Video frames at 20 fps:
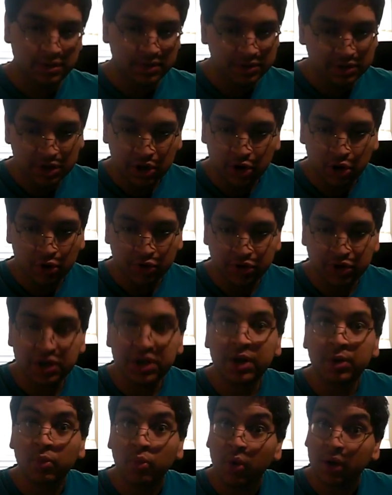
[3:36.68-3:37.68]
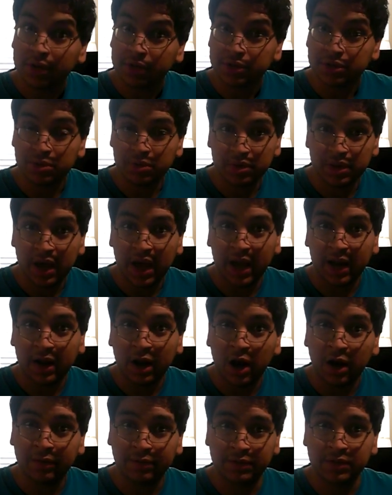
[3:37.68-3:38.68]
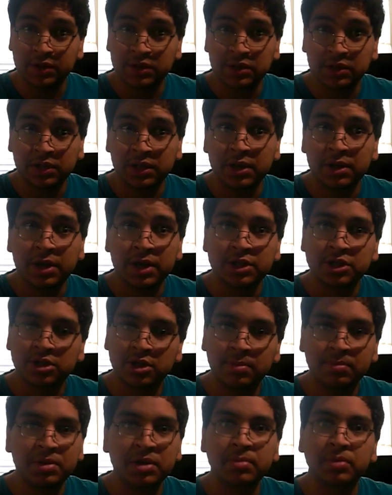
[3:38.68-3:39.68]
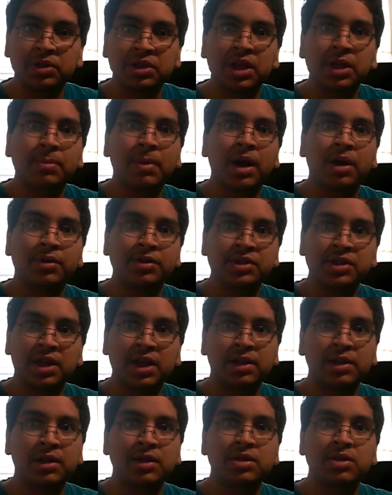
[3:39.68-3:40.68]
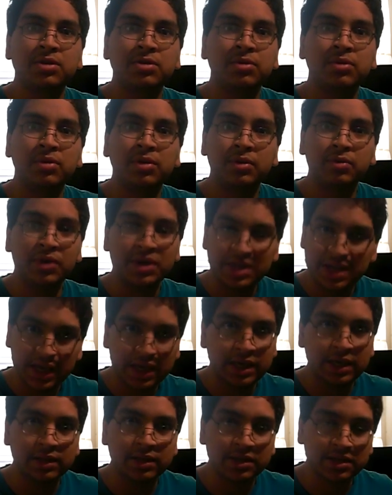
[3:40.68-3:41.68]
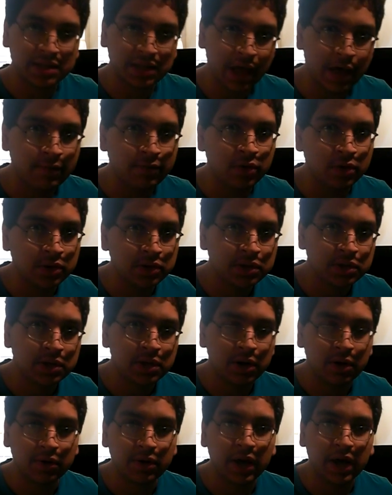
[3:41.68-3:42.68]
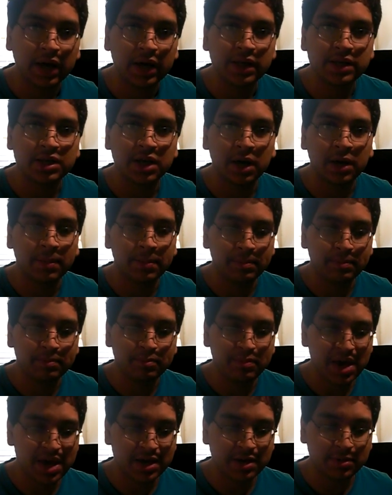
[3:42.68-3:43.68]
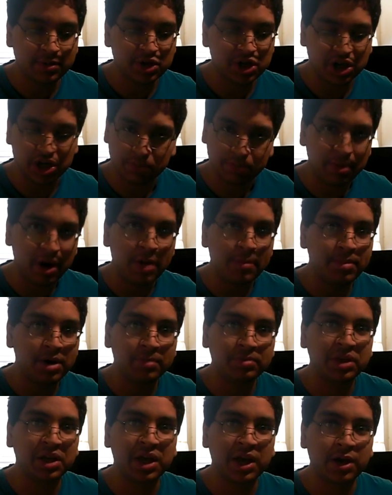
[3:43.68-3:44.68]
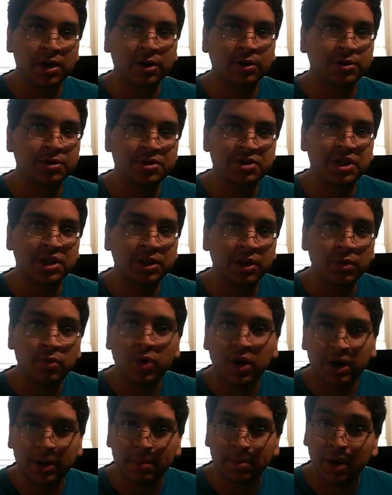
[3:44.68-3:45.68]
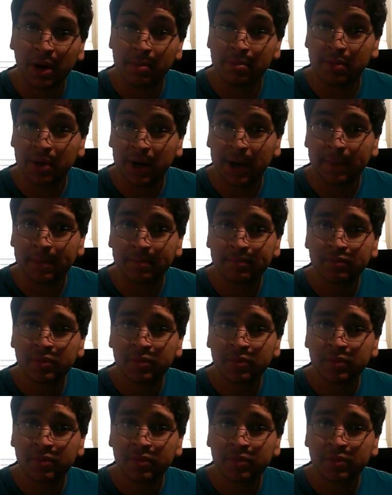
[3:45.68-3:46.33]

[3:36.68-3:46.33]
you know, you didn't want to do that, obviously, because some people take power scaling to ridiculous levels, okay, to pump up the characters that they want to pump up.